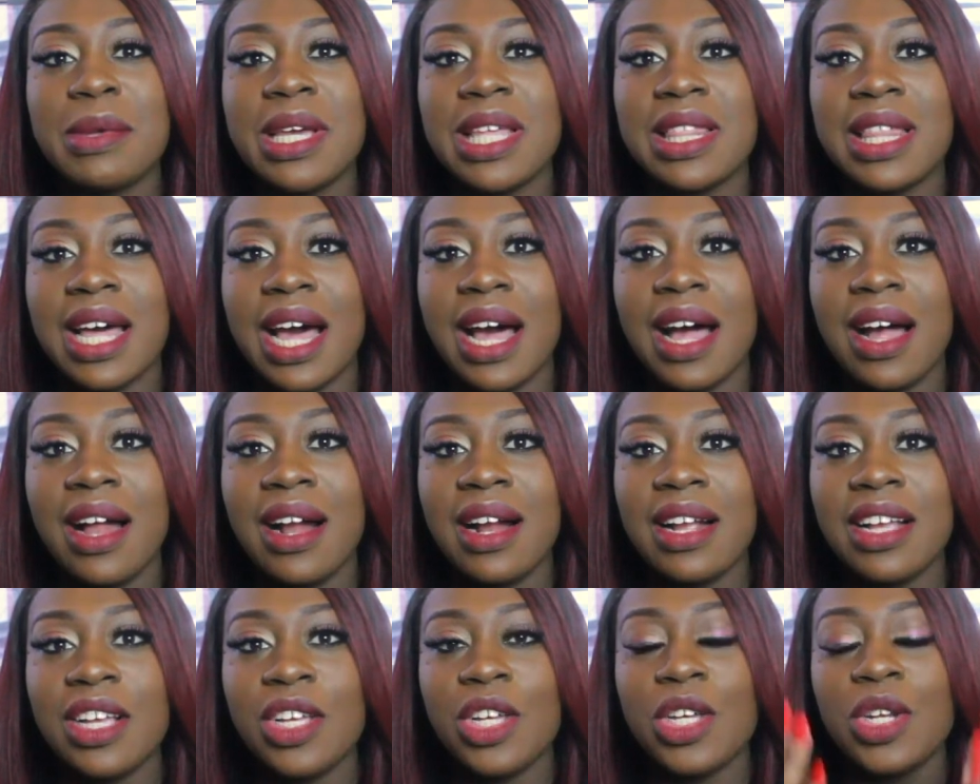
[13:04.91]
me
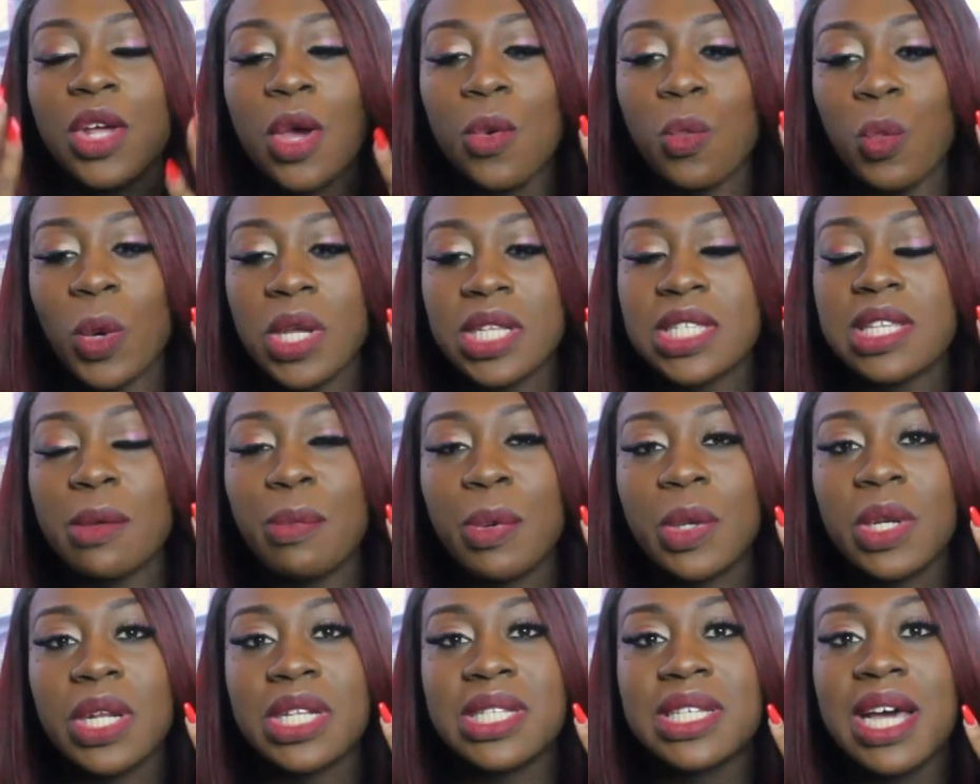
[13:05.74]
that, you know, once
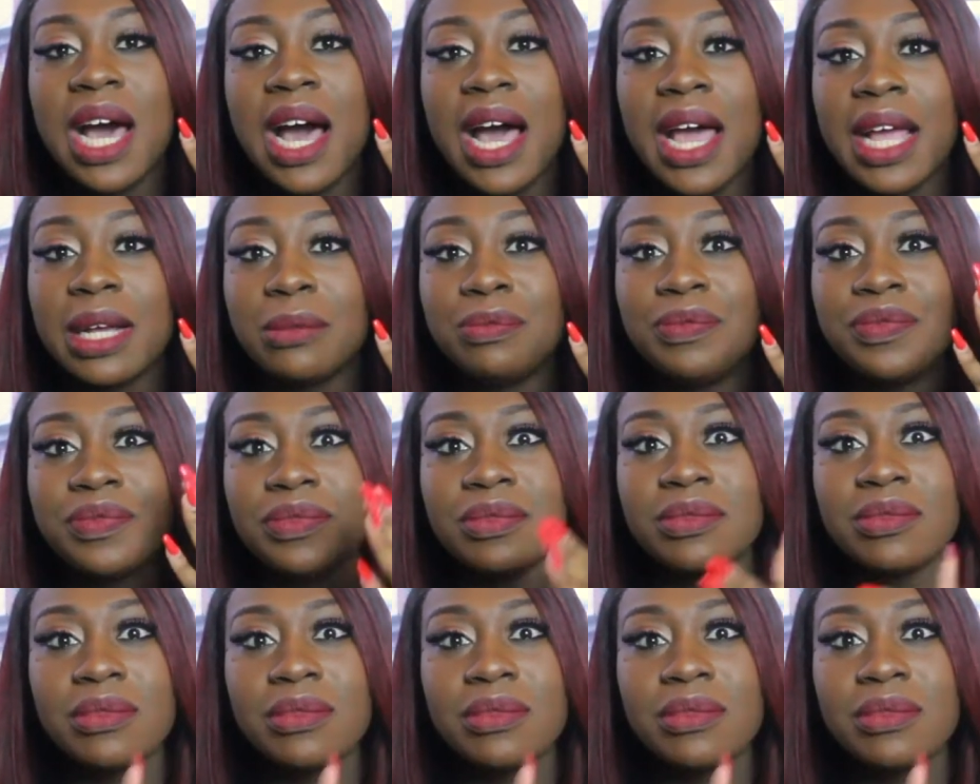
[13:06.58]
upon a time,